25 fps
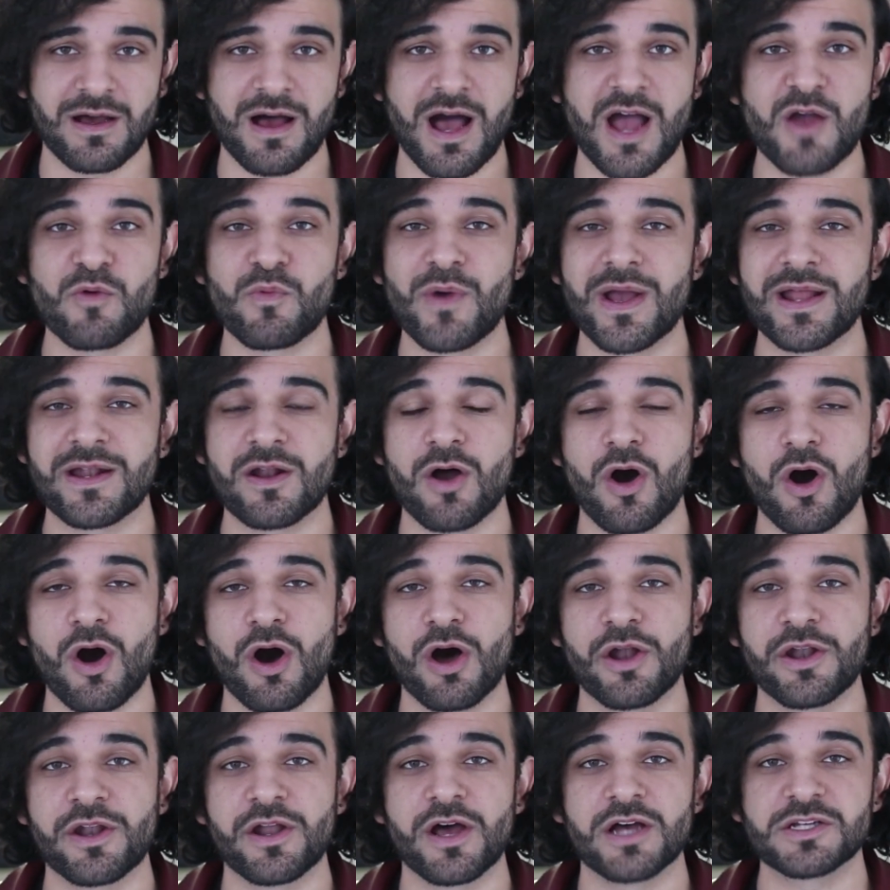I went
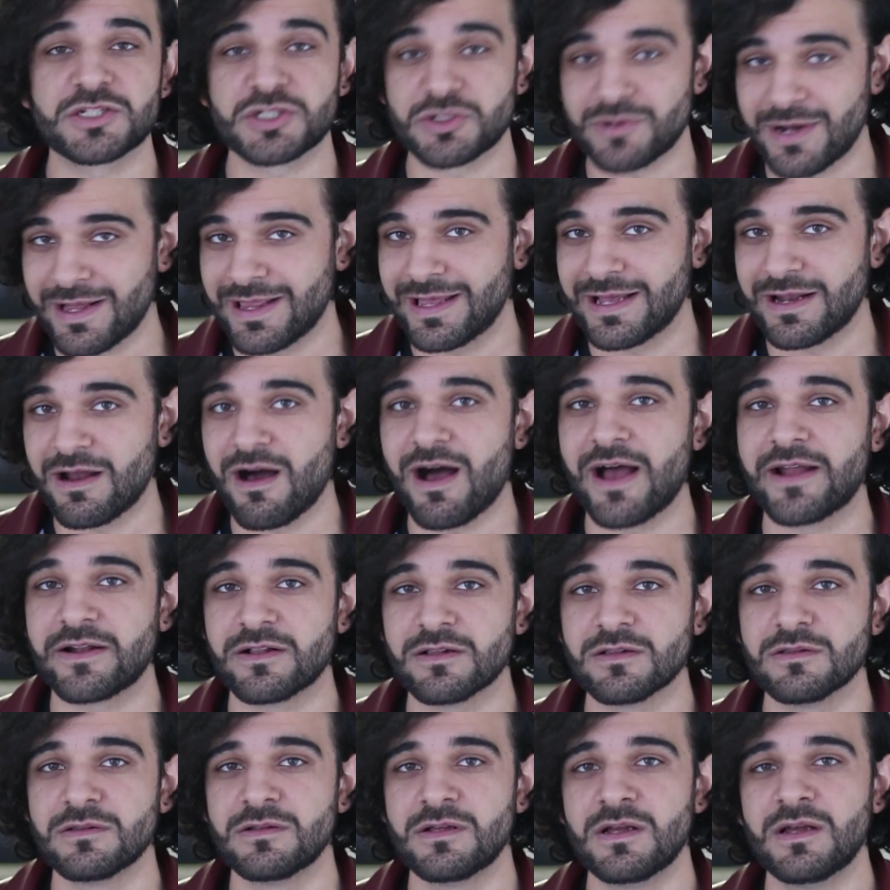on Australian
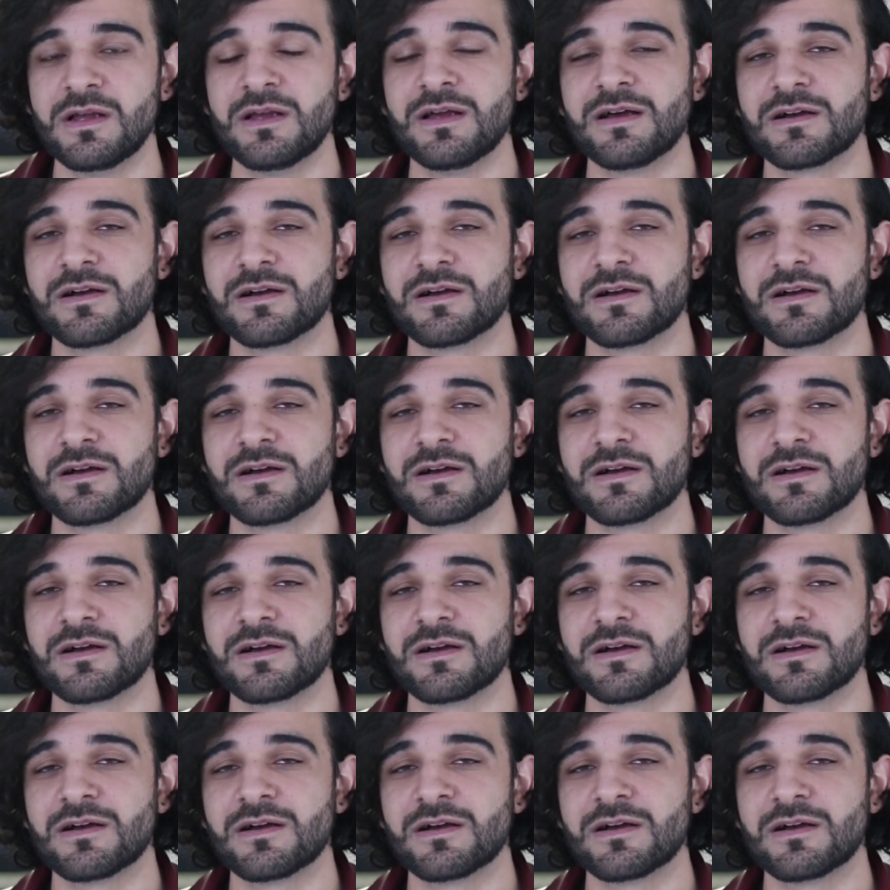Idol.